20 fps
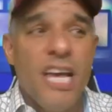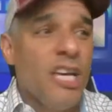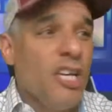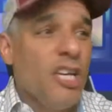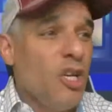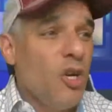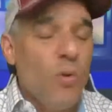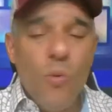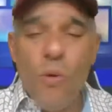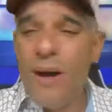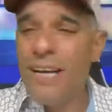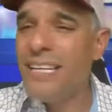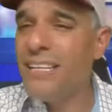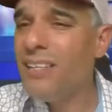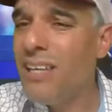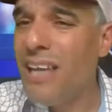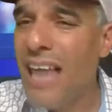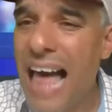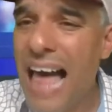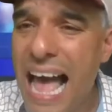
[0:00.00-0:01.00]
You want to
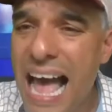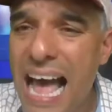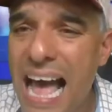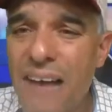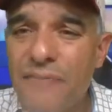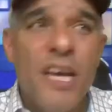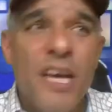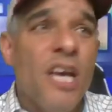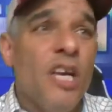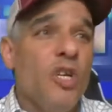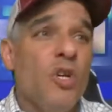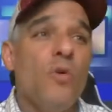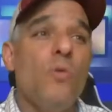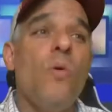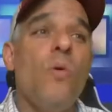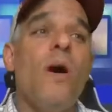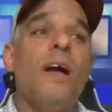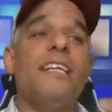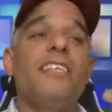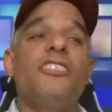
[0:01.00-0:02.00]
laugh. You
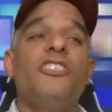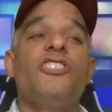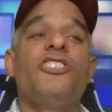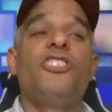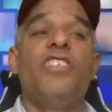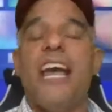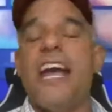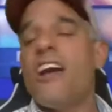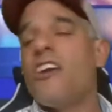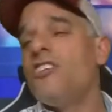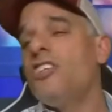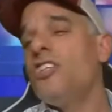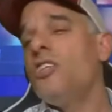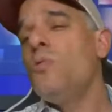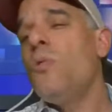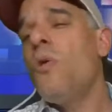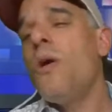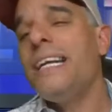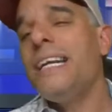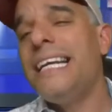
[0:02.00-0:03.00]
want to share.
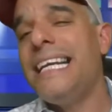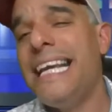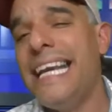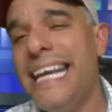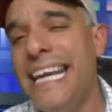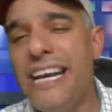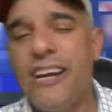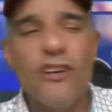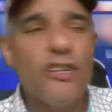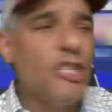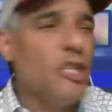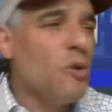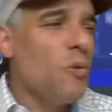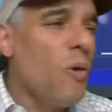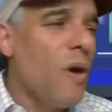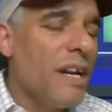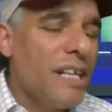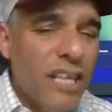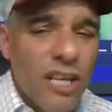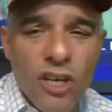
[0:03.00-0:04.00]
You want to hear. You
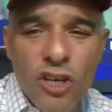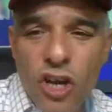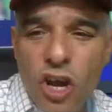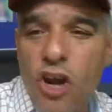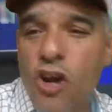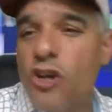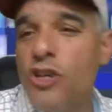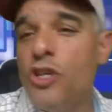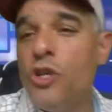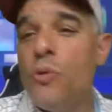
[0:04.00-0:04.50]
want to learn.